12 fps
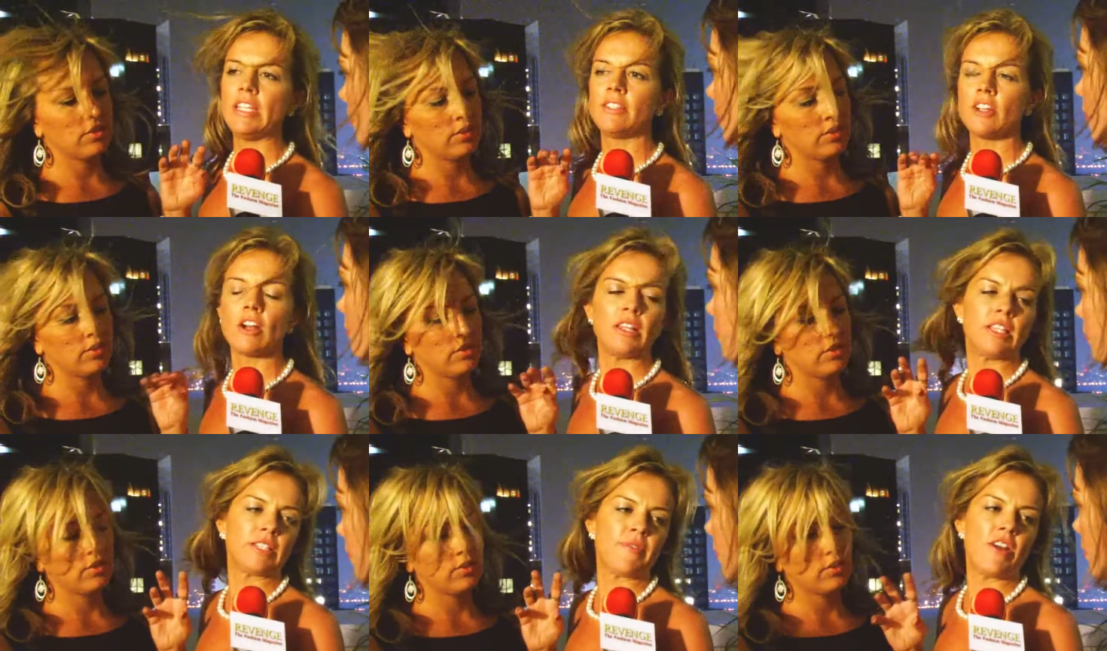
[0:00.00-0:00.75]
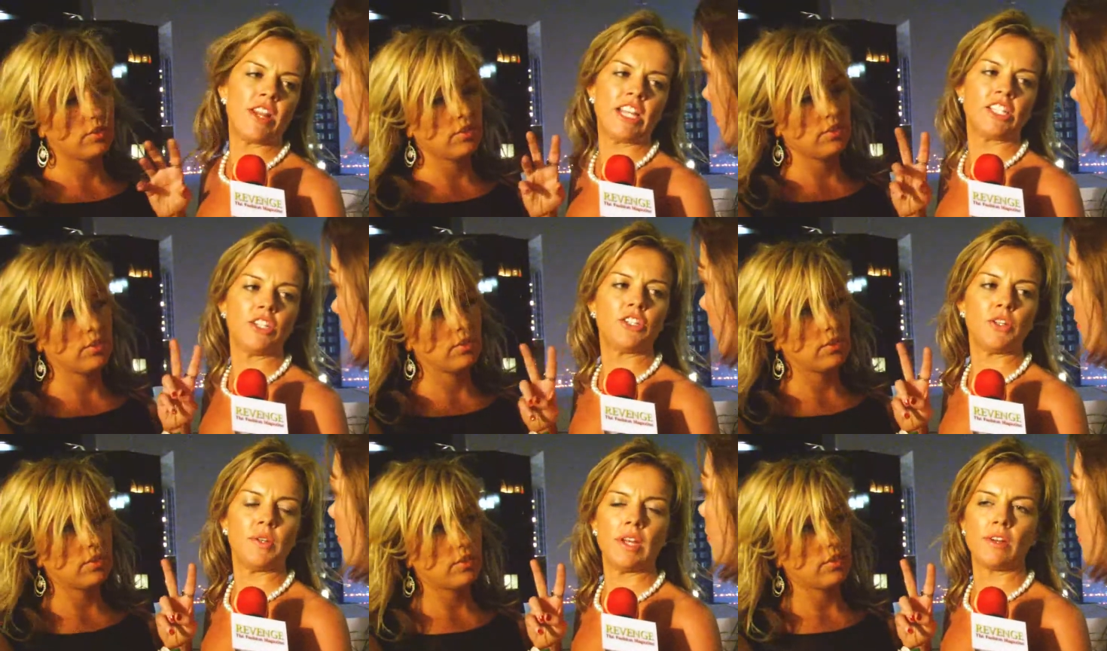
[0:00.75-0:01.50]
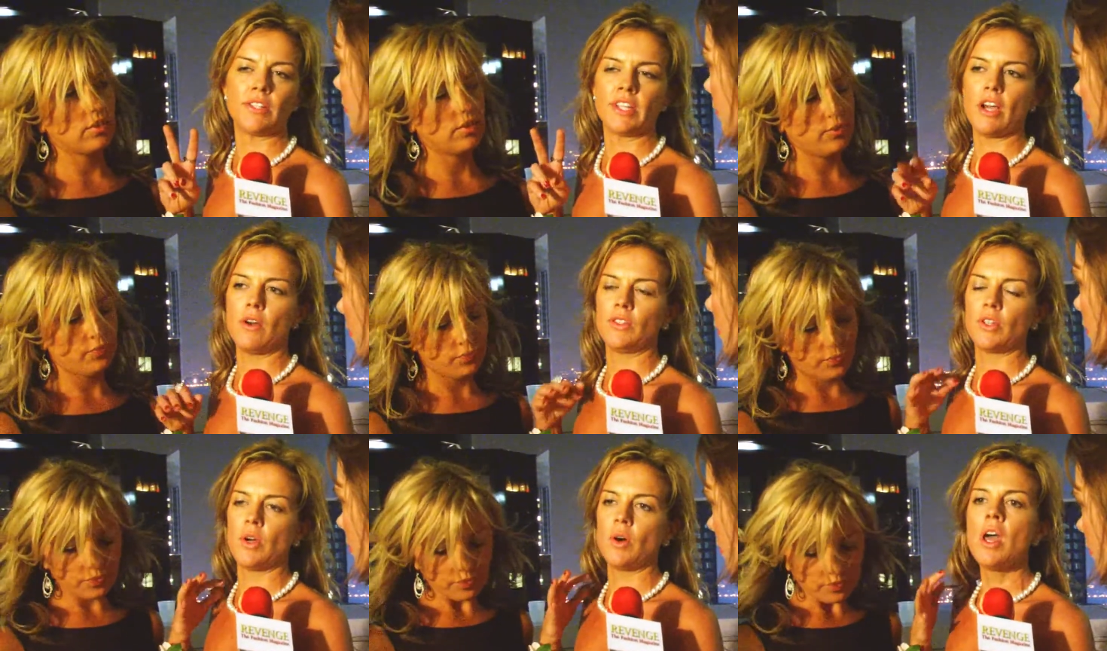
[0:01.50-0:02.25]
Speaker 1: started this foundation 2 years ago,
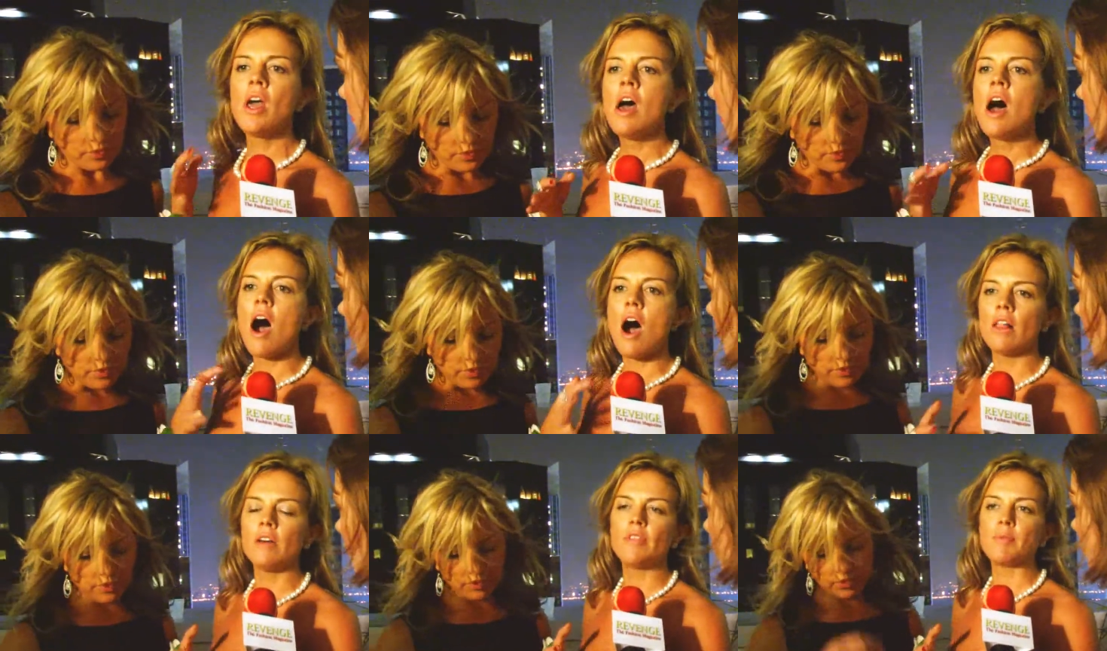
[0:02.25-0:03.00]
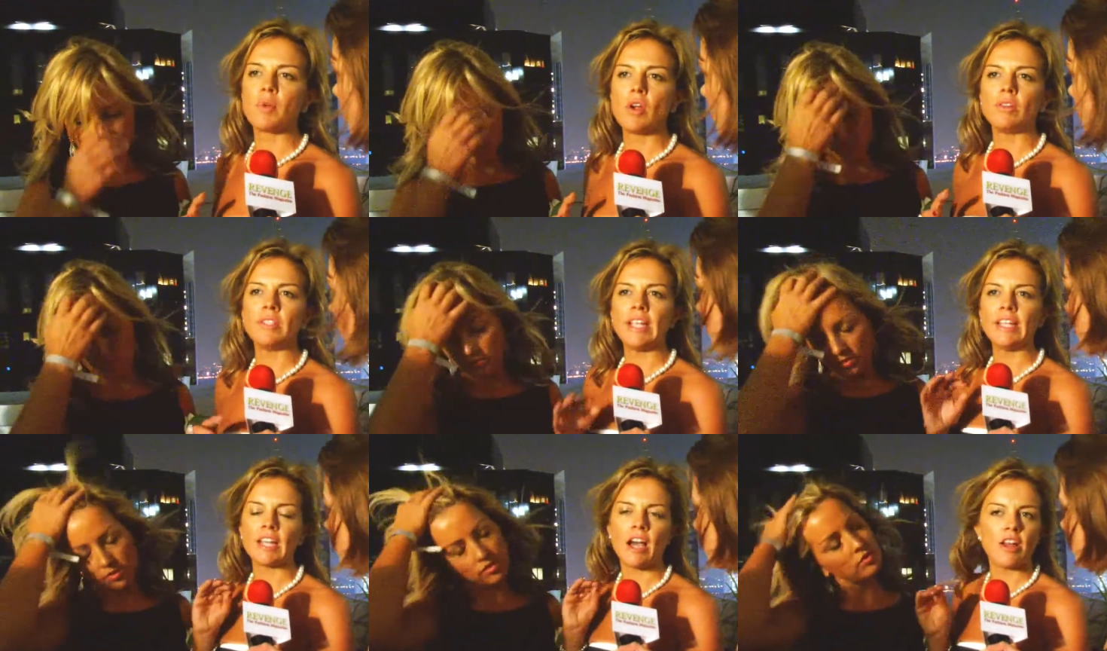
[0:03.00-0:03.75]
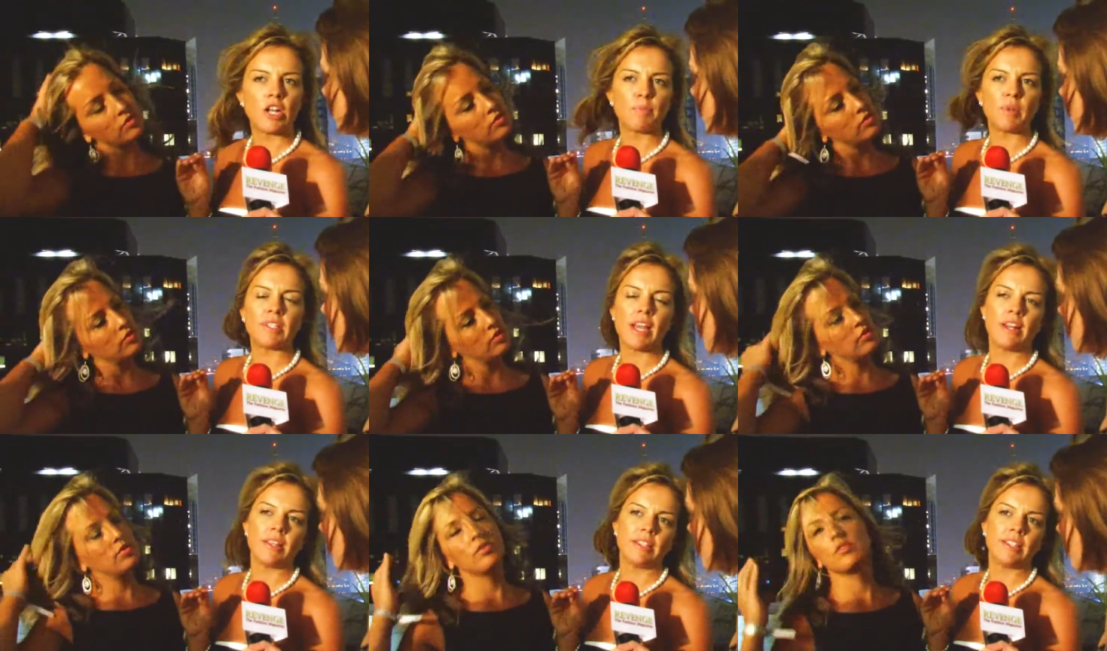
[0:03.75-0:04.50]
so all of the proceeds,
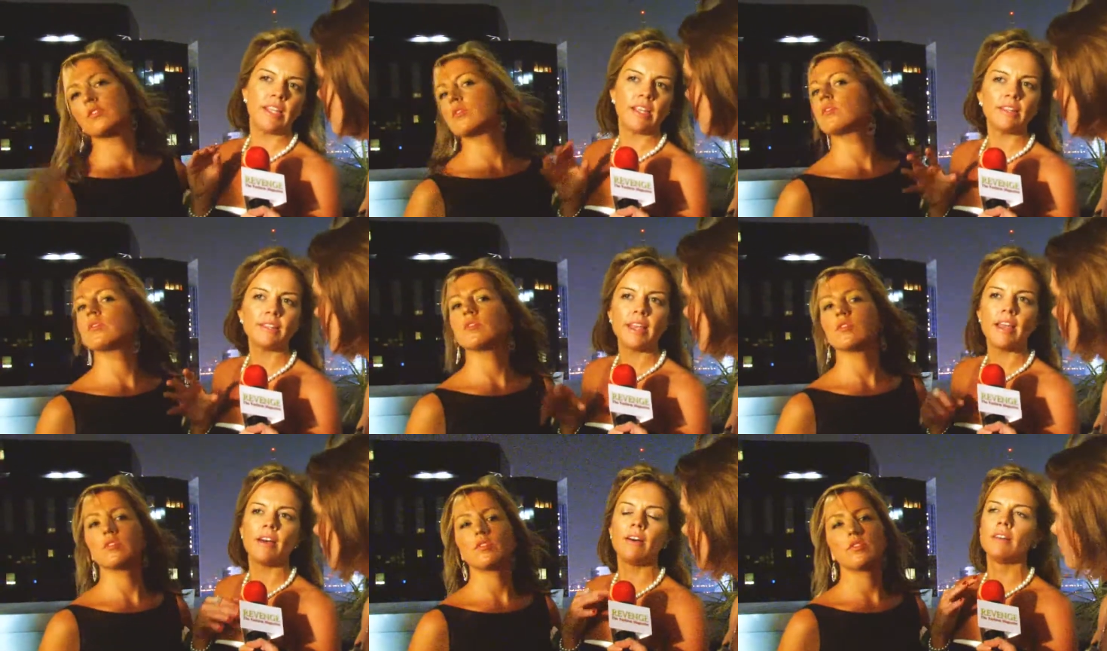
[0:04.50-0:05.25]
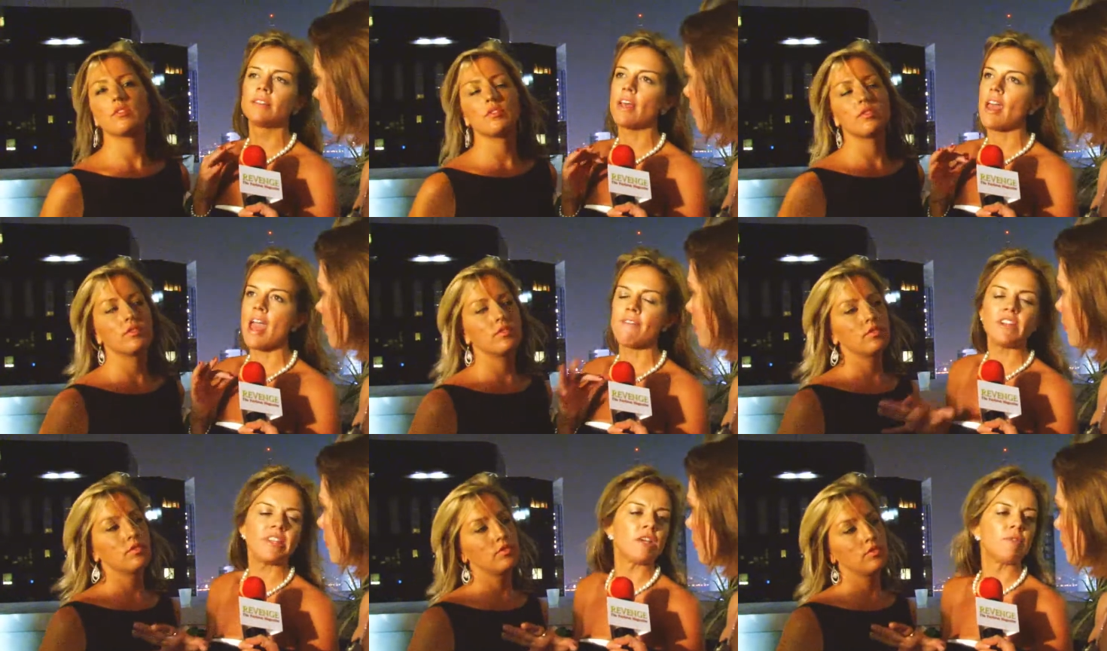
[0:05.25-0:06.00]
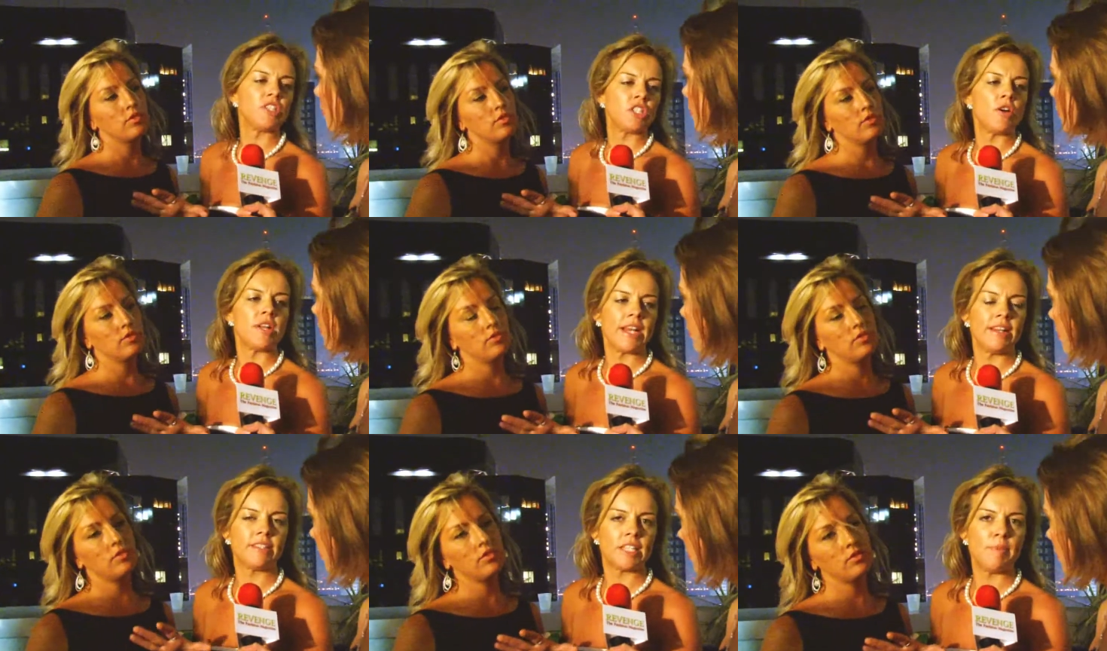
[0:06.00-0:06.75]
100% of the ticket sales, everything was
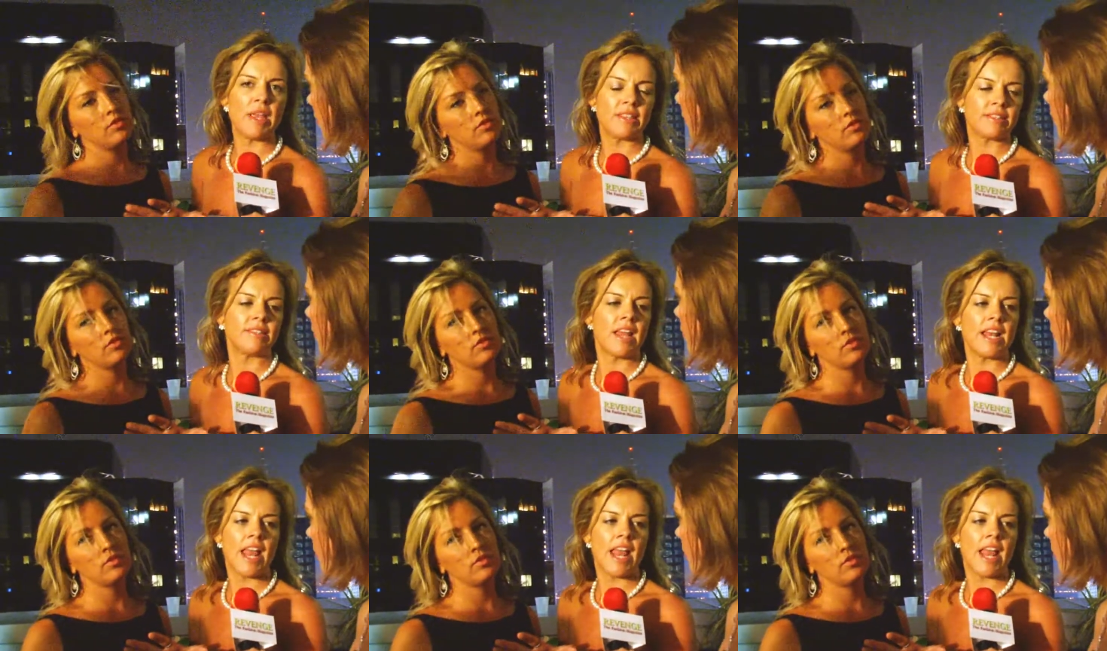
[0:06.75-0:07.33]
donated to make this night